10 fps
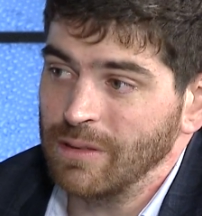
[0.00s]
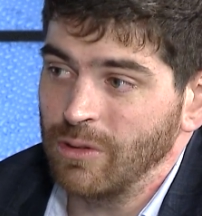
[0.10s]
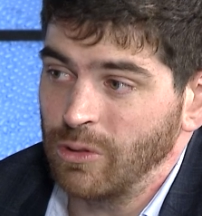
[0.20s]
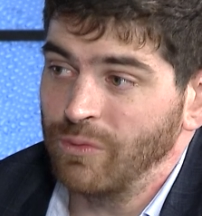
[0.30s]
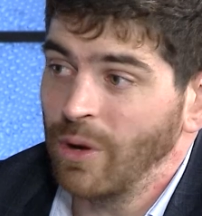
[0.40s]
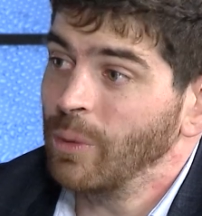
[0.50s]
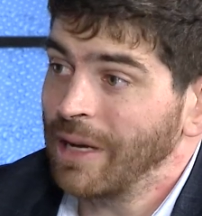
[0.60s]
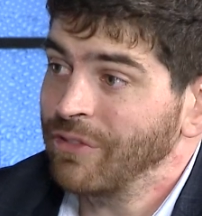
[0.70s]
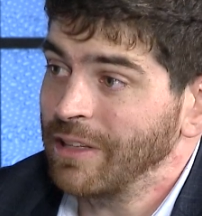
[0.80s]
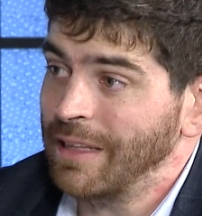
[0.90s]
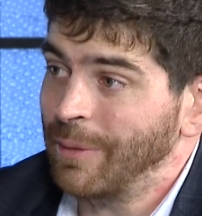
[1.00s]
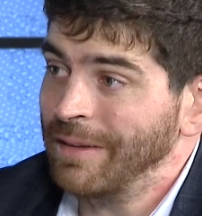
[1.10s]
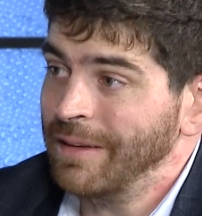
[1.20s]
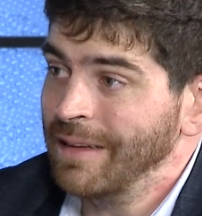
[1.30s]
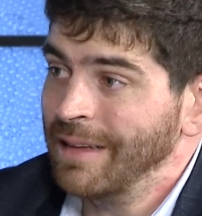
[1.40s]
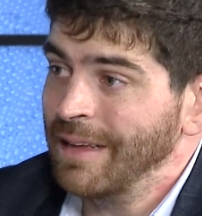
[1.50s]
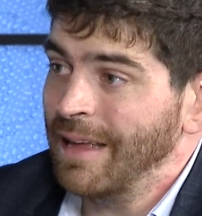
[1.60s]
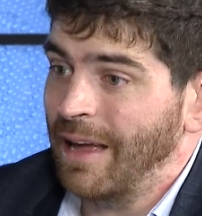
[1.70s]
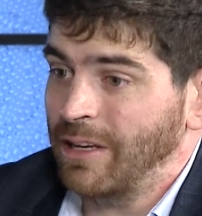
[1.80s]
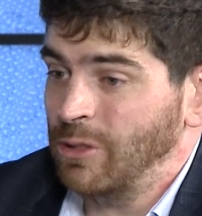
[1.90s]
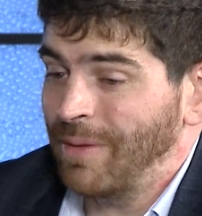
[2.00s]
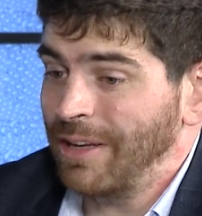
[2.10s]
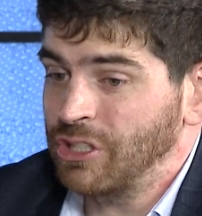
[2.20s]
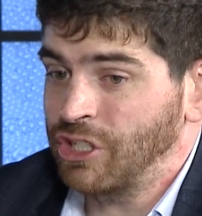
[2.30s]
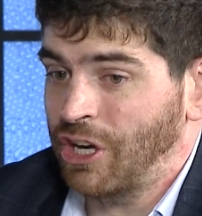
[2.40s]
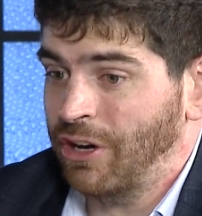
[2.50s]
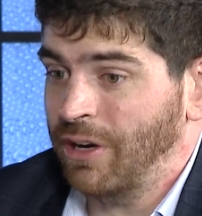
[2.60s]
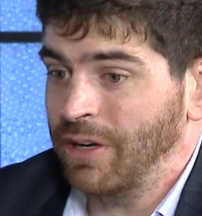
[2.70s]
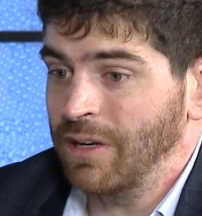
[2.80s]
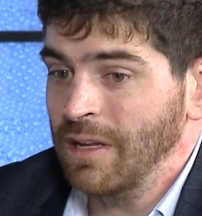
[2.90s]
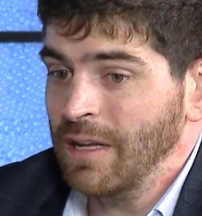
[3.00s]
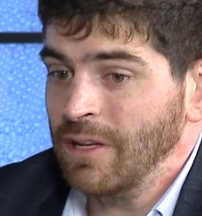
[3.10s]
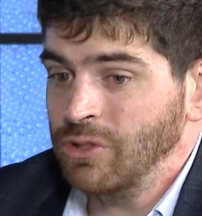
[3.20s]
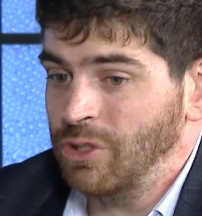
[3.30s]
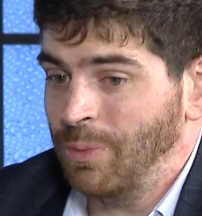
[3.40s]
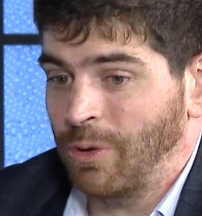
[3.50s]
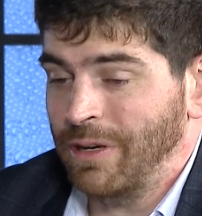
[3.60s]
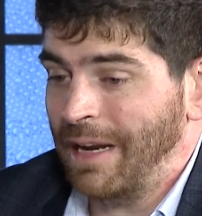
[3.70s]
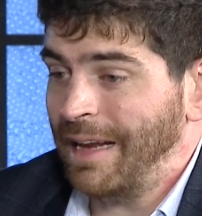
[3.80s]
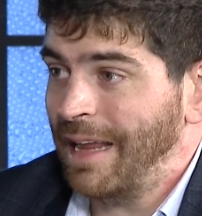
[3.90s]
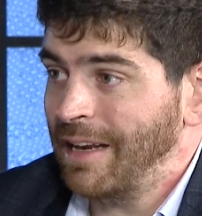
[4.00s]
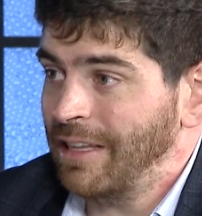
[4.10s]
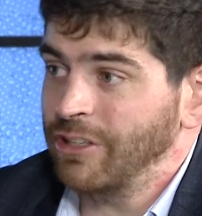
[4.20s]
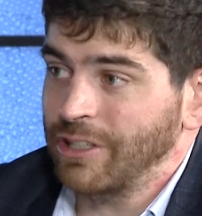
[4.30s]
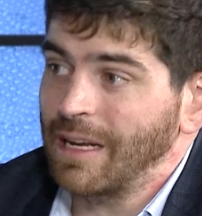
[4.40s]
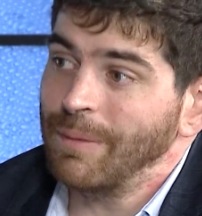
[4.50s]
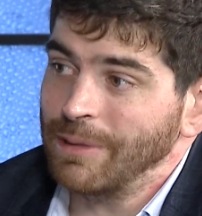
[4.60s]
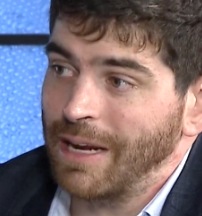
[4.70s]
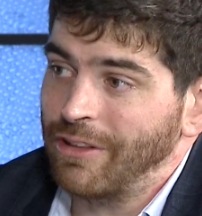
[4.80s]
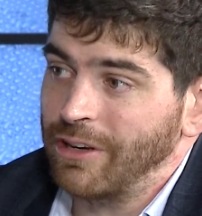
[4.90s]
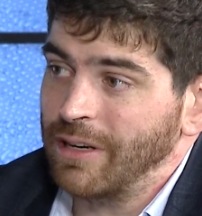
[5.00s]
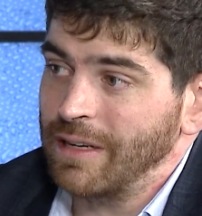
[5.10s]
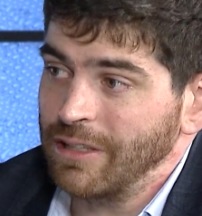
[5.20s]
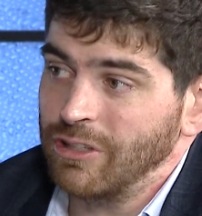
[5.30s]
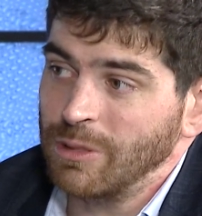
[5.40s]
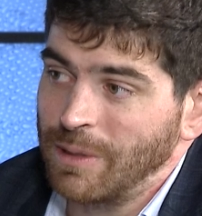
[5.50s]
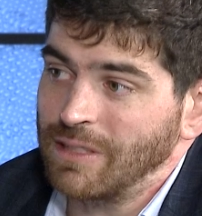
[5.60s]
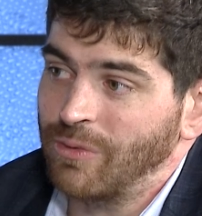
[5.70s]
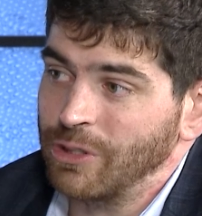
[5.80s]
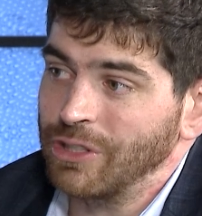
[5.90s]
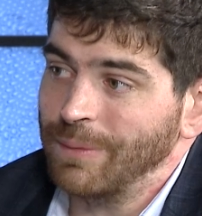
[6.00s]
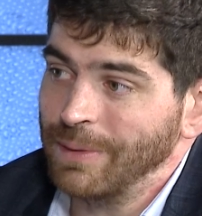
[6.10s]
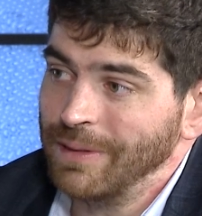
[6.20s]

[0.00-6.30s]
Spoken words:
you vote differently than, because you have that shared superordinate identity that you're going to come together into this place of worship.